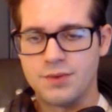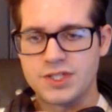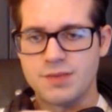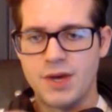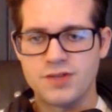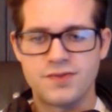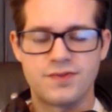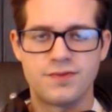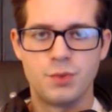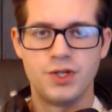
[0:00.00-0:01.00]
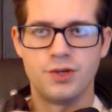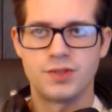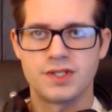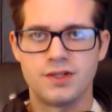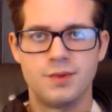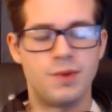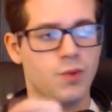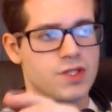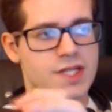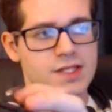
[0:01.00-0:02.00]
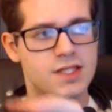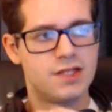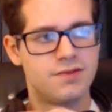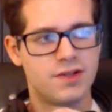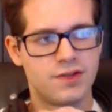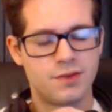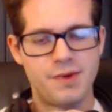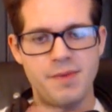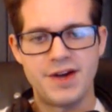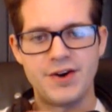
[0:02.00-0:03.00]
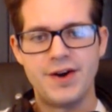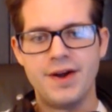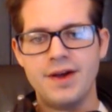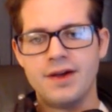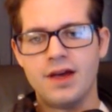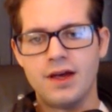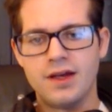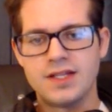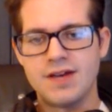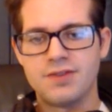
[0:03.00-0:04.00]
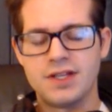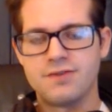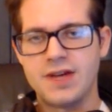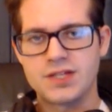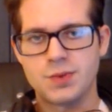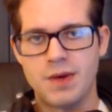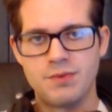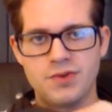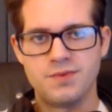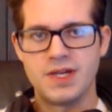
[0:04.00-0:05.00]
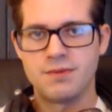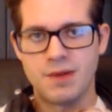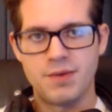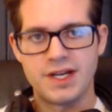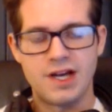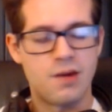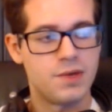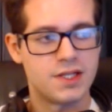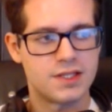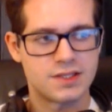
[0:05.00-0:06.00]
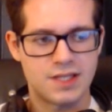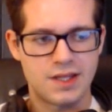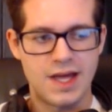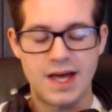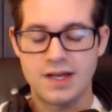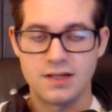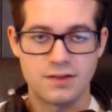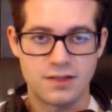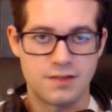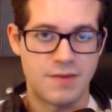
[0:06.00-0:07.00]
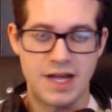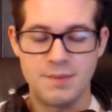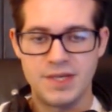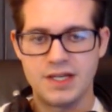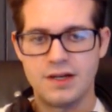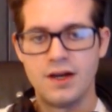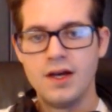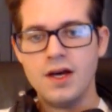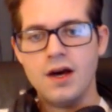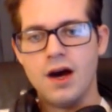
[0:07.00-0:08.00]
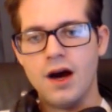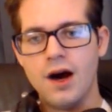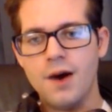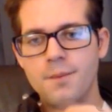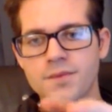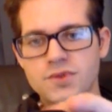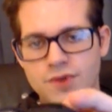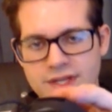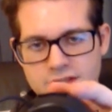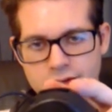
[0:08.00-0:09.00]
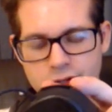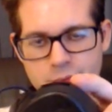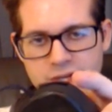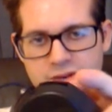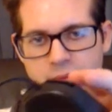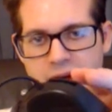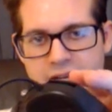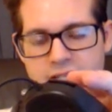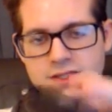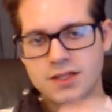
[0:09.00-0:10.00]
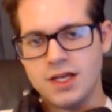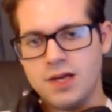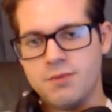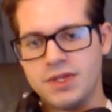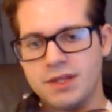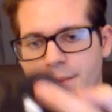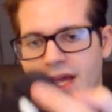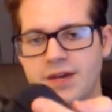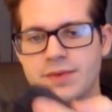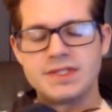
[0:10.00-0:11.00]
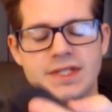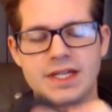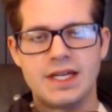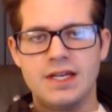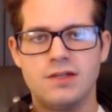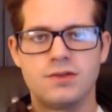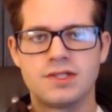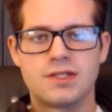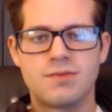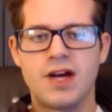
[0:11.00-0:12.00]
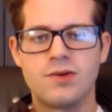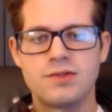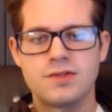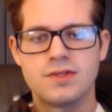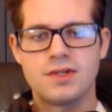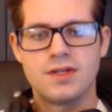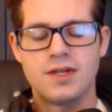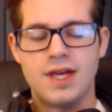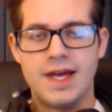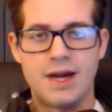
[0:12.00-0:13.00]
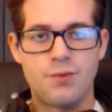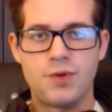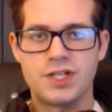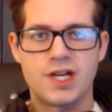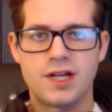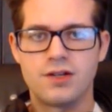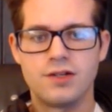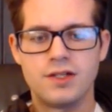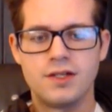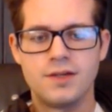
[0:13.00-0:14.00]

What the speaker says: the mouse wheel was a little bit more sensitive and a little bit better. It definitely affects with my movement and my bunny hopping and things like that, in my opinion. So that's a little bit of a minus. But the main reason I can't use this mouse, and I wish I could,